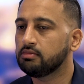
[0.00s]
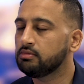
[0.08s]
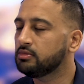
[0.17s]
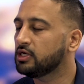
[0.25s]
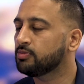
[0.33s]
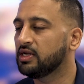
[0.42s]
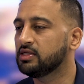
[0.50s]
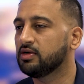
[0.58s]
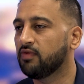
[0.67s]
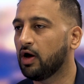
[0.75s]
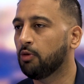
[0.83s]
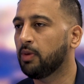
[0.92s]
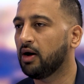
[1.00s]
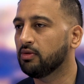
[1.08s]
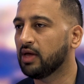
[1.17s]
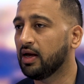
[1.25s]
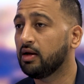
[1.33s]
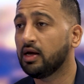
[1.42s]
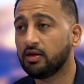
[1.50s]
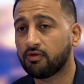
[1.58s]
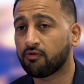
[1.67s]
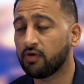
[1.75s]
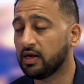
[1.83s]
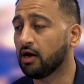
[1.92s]
there's plenty of help out there. It's
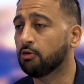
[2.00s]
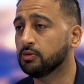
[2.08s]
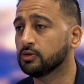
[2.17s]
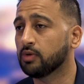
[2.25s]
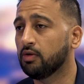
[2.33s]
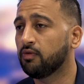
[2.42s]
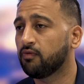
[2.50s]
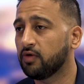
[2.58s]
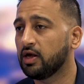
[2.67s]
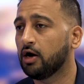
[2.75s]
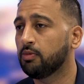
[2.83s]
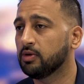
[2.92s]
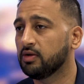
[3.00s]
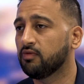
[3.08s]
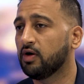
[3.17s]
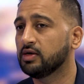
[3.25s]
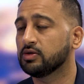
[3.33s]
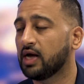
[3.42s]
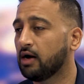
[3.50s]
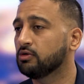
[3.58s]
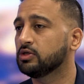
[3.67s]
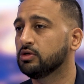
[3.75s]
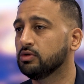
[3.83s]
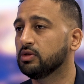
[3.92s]
free help as well, free help and advice on how
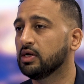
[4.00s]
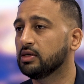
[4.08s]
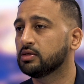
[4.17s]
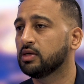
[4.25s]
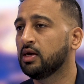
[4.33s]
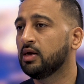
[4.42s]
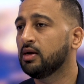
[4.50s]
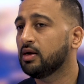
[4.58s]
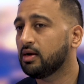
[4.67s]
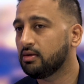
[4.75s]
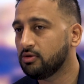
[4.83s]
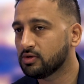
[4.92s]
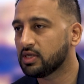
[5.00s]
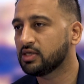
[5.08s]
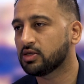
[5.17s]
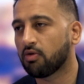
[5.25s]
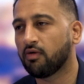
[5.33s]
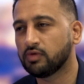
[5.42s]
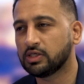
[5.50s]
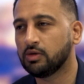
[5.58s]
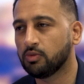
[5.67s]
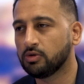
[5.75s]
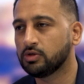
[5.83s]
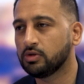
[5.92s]
to do things. Your solicitor obviously
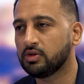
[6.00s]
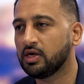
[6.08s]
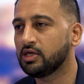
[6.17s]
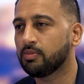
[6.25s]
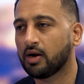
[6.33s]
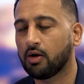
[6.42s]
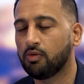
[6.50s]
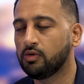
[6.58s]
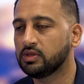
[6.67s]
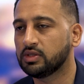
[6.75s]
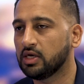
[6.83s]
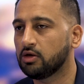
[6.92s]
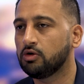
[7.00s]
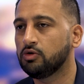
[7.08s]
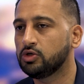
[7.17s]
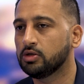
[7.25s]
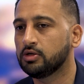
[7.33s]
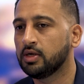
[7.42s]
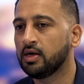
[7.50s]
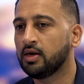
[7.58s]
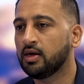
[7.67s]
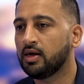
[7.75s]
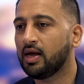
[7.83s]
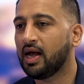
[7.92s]
will do things, but I always think
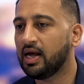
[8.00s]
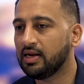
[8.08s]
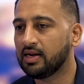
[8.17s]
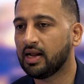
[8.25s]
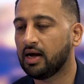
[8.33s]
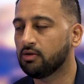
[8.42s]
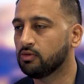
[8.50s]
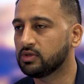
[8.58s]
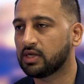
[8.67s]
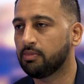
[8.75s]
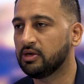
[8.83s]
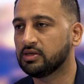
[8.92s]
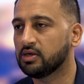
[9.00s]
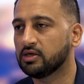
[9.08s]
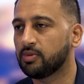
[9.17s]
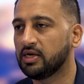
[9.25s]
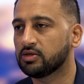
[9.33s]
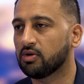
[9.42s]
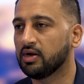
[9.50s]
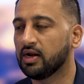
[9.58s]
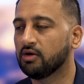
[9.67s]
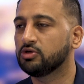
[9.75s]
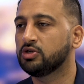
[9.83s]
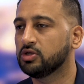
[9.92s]
any landlord stepping into a space right
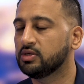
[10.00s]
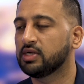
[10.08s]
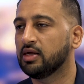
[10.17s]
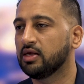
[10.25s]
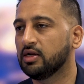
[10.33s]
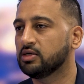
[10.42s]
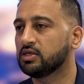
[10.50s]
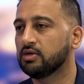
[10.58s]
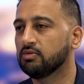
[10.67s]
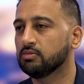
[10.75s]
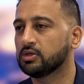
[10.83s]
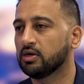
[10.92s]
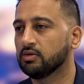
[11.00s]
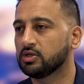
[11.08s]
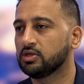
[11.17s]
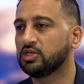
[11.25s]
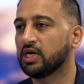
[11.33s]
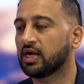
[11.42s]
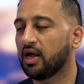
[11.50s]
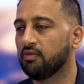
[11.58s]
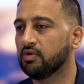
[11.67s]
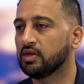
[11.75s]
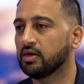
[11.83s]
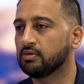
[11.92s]
now should take the initiative themselves to check
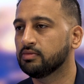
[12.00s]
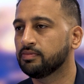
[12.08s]
everything.